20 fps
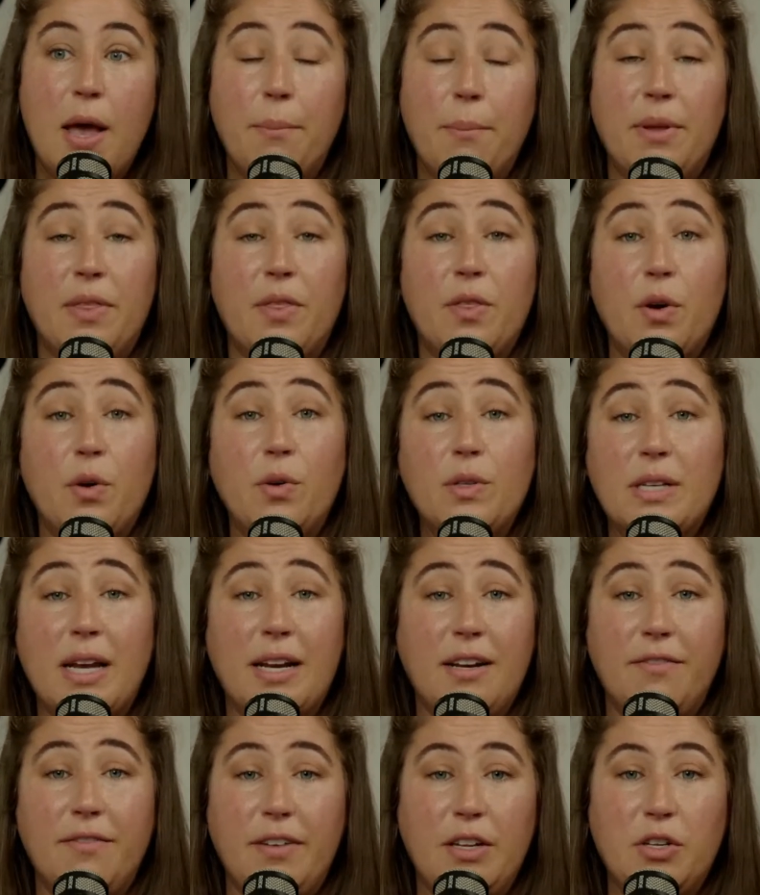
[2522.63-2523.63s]
But those
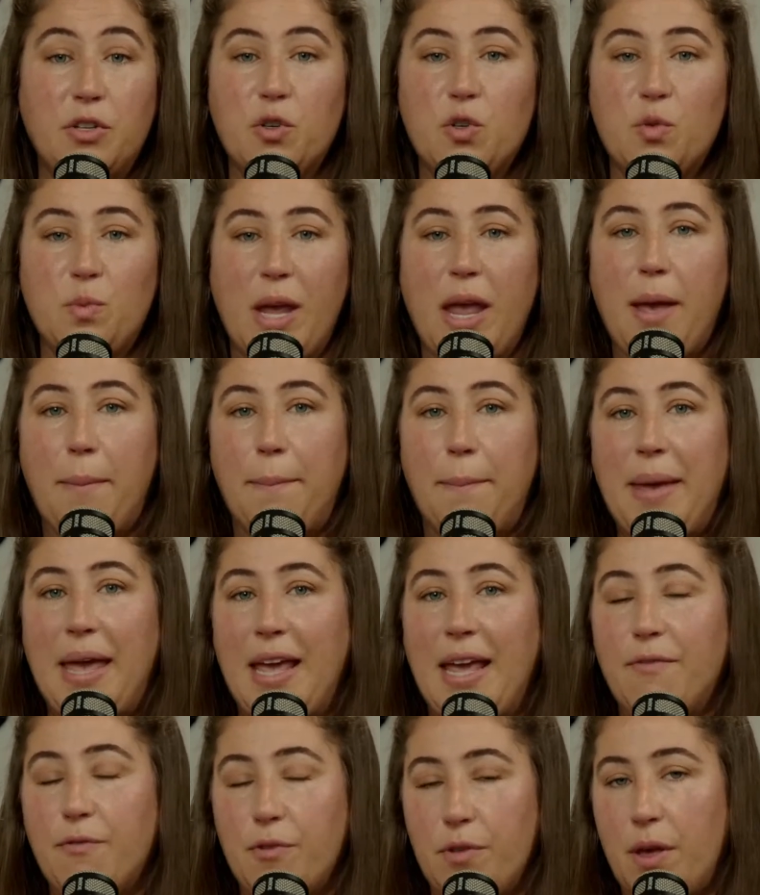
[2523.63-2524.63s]
kind of features, we can't
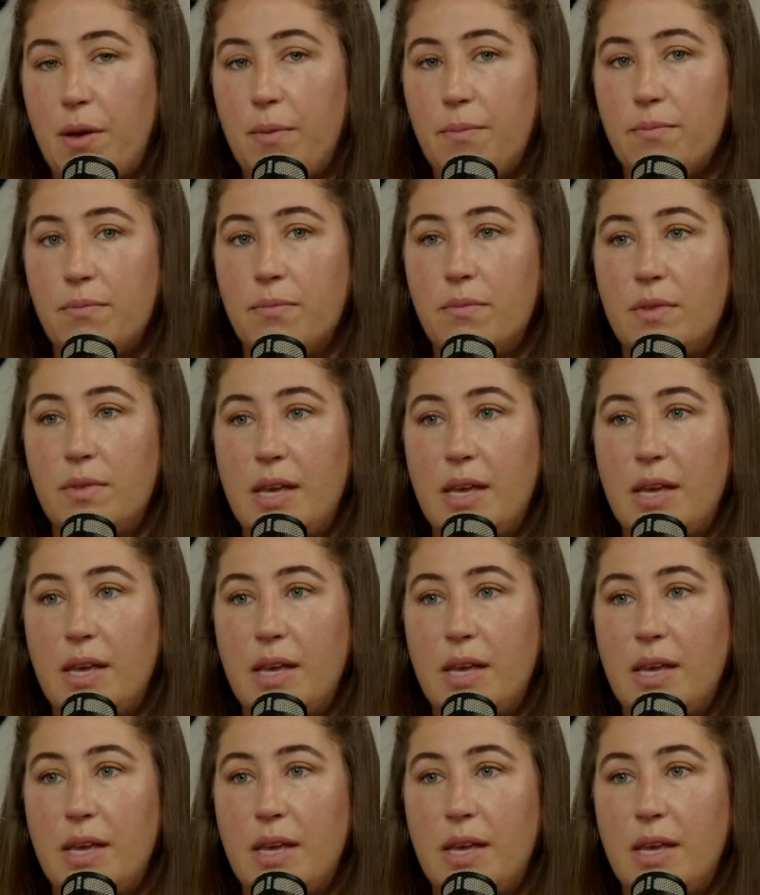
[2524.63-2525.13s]
pay for them.